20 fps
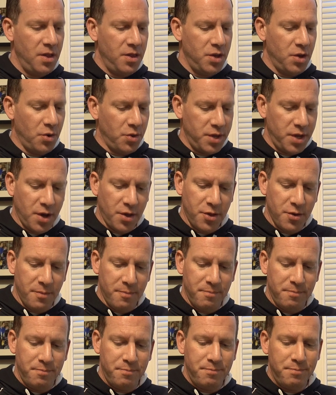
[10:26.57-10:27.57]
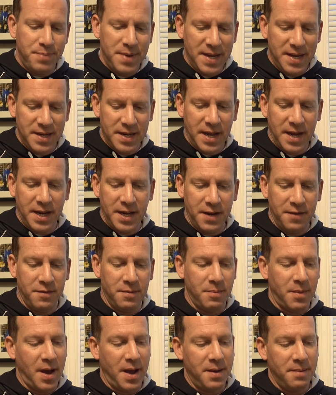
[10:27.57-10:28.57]
The only other big negative
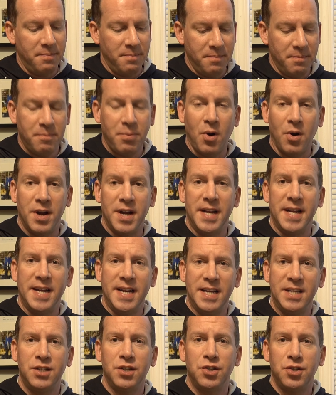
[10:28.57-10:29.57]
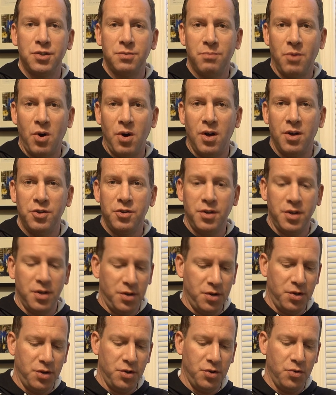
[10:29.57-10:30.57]
in my part, it is a small, you
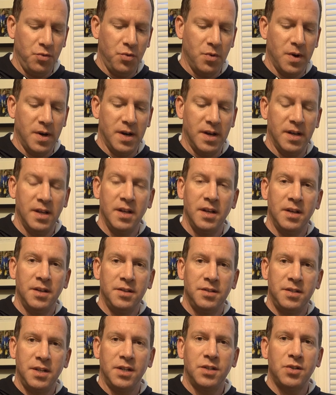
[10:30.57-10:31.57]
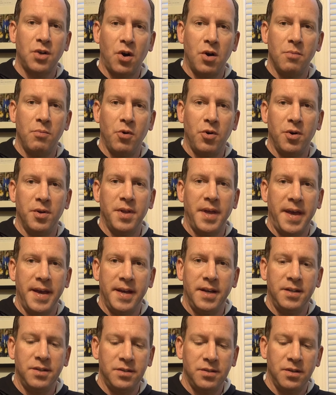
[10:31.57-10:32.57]
can do uh, six hard-boiled
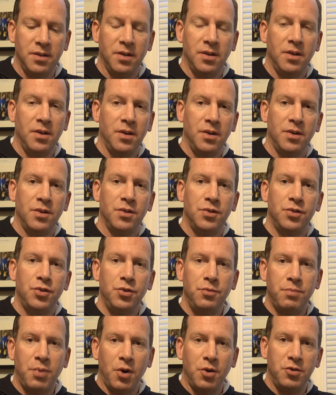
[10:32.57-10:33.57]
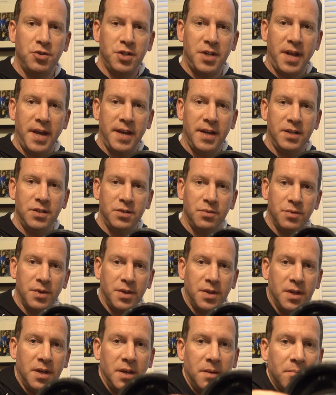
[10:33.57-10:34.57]
eggs, two poached eggs
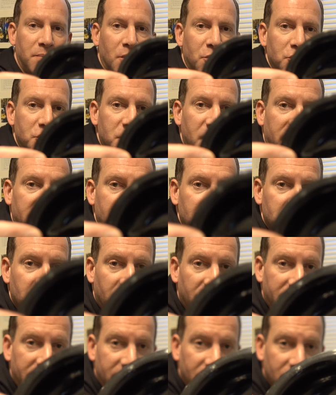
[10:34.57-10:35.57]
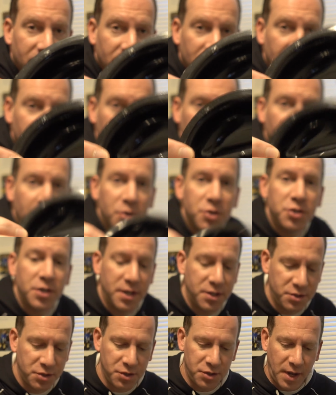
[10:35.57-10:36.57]
with the poached egg tray, which
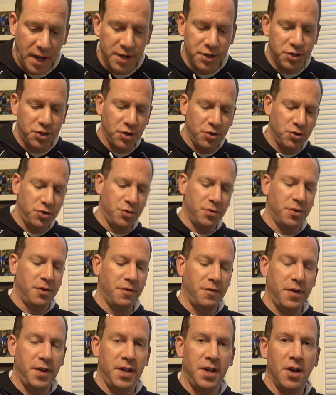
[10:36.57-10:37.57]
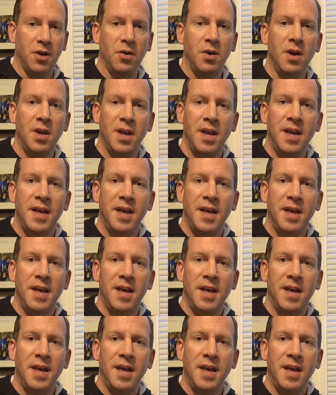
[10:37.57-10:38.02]
as I showed you in the video.